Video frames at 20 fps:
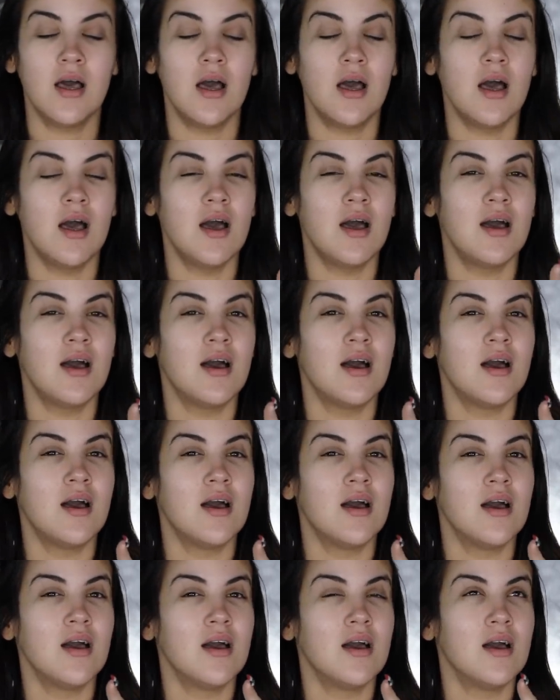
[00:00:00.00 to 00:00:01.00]

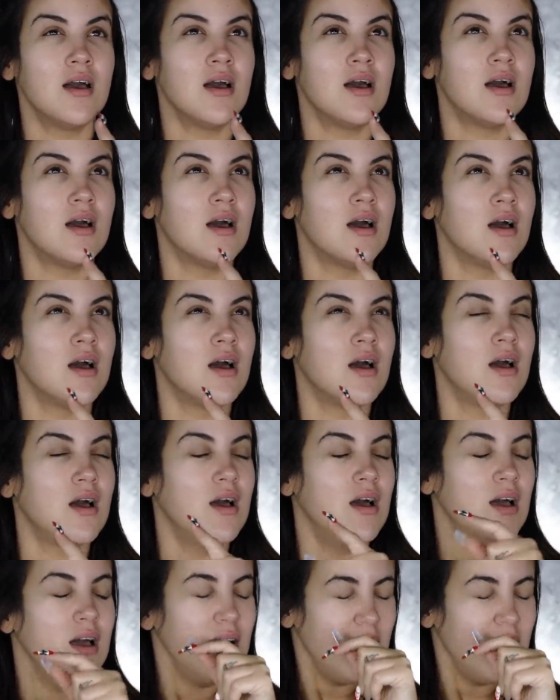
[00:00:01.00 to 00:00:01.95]
[no speech]